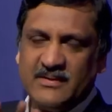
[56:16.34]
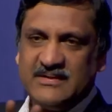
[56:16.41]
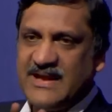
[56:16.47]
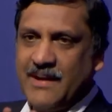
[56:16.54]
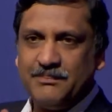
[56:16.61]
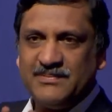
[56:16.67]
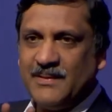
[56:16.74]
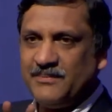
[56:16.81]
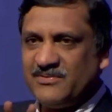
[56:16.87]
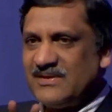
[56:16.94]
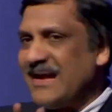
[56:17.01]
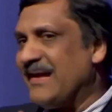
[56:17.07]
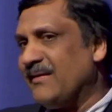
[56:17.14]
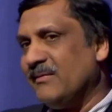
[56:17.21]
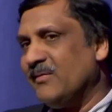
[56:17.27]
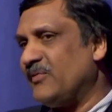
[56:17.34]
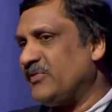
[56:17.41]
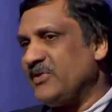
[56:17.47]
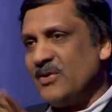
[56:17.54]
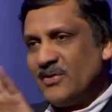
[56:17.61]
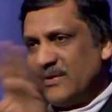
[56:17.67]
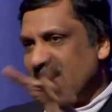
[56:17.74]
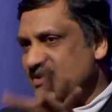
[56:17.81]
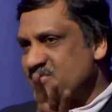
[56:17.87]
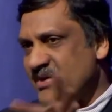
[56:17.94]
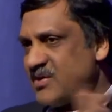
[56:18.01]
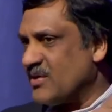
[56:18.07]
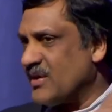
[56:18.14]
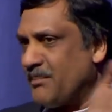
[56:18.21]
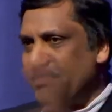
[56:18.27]
tape themselves,
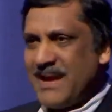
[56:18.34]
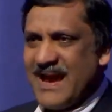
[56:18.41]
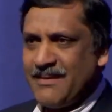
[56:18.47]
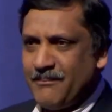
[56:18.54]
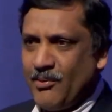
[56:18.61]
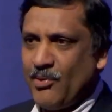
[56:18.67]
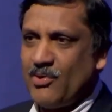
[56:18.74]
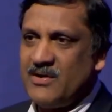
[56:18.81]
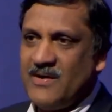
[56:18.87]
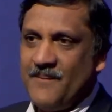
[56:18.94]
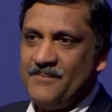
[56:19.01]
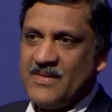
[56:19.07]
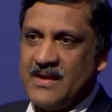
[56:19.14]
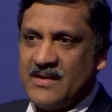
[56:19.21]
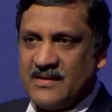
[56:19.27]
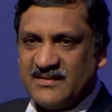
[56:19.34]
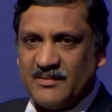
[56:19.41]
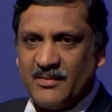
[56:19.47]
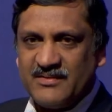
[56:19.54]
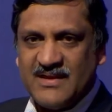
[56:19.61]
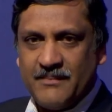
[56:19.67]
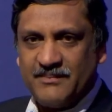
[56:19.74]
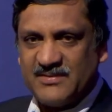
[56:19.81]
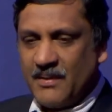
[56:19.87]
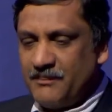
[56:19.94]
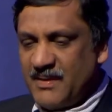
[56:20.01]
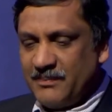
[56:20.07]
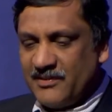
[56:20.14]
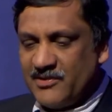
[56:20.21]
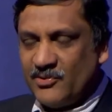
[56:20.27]
lecturing on a blackboard. Some
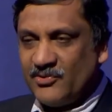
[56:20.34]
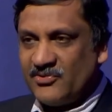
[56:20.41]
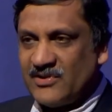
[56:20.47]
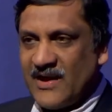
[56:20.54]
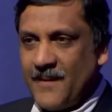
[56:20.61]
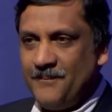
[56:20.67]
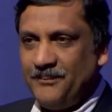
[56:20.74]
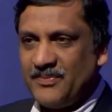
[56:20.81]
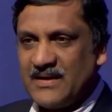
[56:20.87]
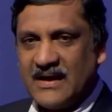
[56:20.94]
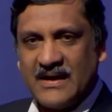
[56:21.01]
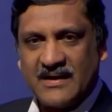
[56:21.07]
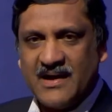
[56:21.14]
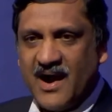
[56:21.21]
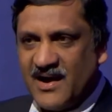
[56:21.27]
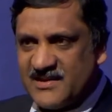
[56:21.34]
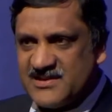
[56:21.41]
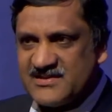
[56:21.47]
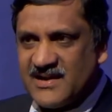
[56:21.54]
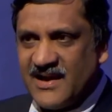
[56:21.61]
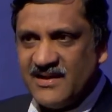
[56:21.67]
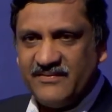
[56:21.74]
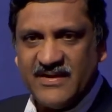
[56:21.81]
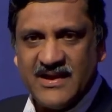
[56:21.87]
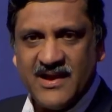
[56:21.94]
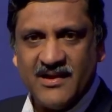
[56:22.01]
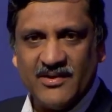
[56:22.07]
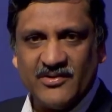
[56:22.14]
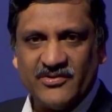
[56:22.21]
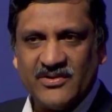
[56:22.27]
people use Khan-style
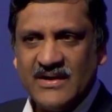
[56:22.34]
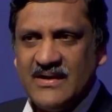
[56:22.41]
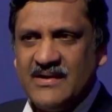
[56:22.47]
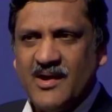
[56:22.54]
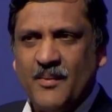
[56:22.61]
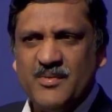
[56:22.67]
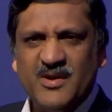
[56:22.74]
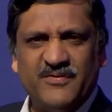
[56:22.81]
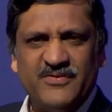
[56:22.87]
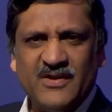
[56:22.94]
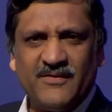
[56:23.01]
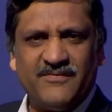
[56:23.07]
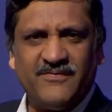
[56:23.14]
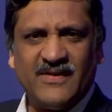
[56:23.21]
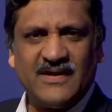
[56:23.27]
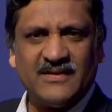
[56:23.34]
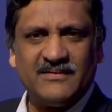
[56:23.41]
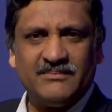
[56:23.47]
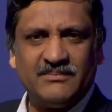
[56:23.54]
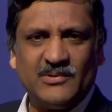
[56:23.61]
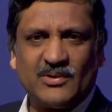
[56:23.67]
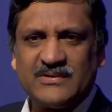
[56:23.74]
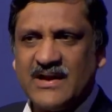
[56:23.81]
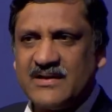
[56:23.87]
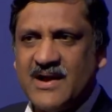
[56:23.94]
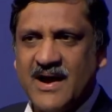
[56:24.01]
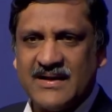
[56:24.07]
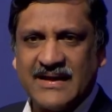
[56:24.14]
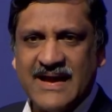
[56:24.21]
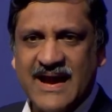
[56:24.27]
videos. How many of you have looked at
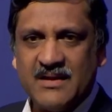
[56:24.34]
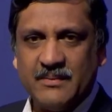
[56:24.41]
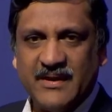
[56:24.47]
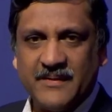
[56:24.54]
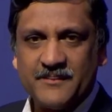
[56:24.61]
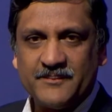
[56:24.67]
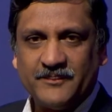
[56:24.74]
Khan Academy?